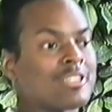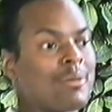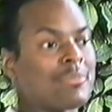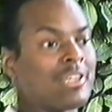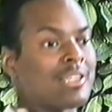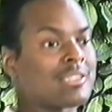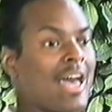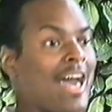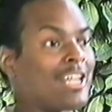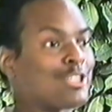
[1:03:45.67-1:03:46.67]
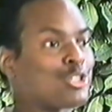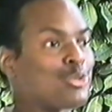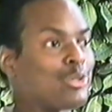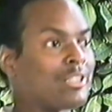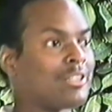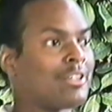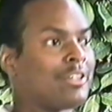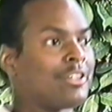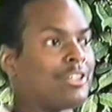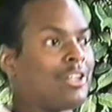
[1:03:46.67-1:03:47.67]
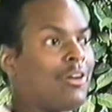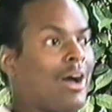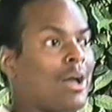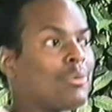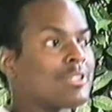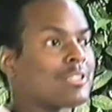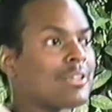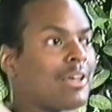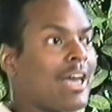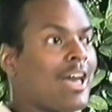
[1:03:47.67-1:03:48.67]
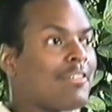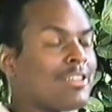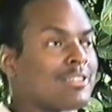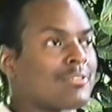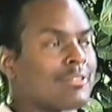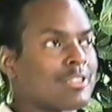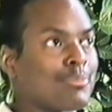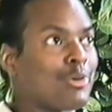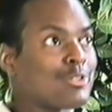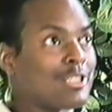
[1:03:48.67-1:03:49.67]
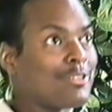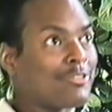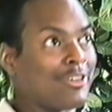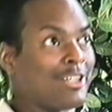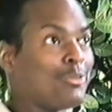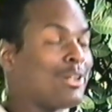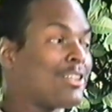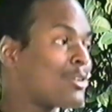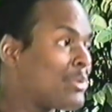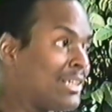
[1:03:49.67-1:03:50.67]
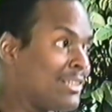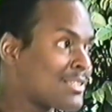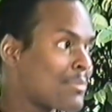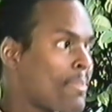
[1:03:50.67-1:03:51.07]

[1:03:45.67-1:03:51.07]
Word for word: Something gets added to it you know, I was, I had this supposedly friend, one of the queens,